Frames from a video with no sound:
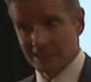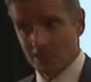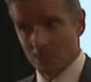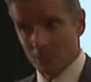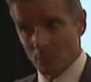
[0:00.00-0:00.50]

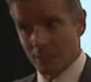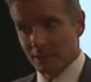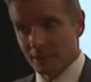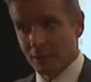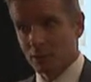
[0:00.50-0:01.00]
their
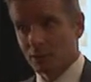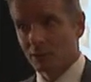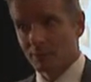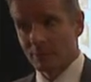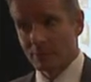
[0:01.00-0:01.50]
witness in
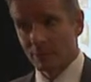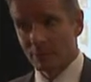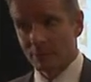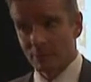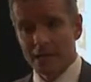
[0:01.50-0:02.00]

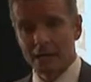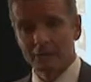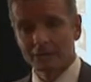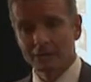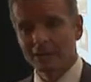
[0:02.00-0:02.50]
your
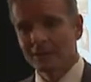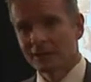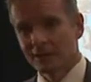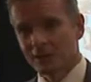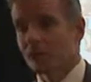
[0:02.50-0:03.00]
behalf,
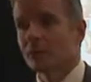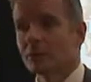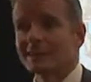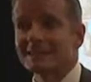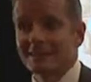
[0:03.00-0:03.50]
is
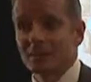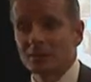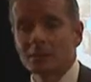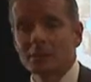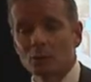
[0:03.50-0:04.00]
generally
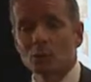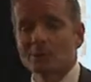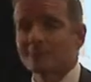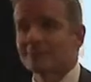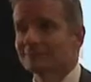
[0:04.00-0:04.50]
discounted by
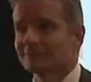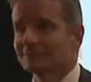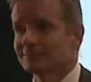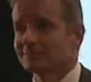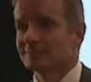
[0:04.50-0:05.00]
courts.
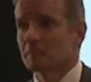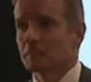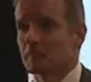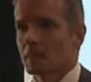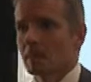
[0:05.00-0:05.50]

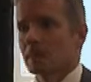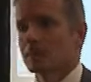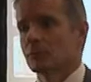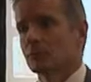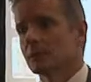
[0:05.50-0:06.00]

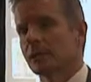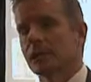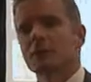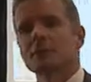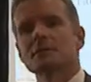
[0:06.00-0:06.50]
So
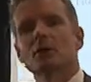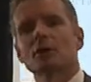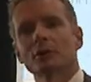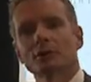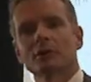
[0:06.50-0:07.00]
again, it makes it
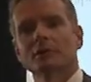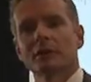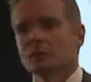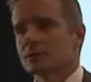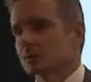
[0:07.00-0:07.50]
harder to
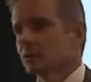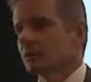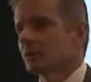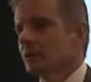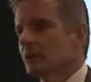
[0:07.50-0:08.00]
defend
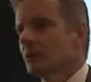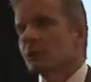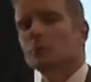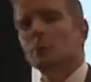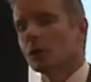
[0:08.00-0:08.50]
yourself.
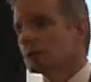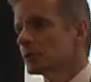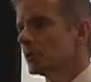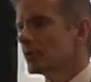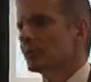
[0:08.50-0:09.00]
But
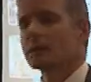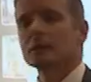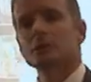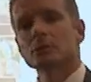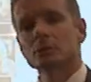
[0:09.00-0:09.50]

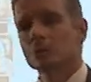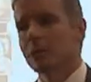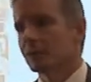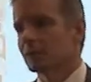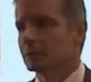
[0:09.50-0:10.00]
alternatively to 2
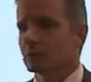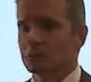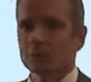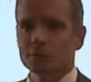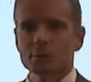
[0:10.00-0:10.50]
adult
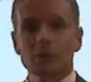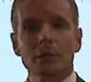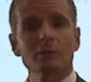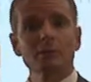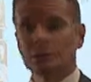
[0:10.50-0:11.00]
rules, we
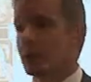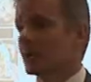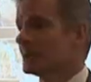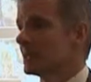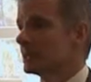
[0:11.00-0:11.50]
also
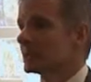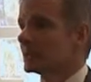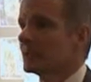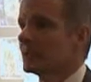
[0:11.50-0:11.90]
talk about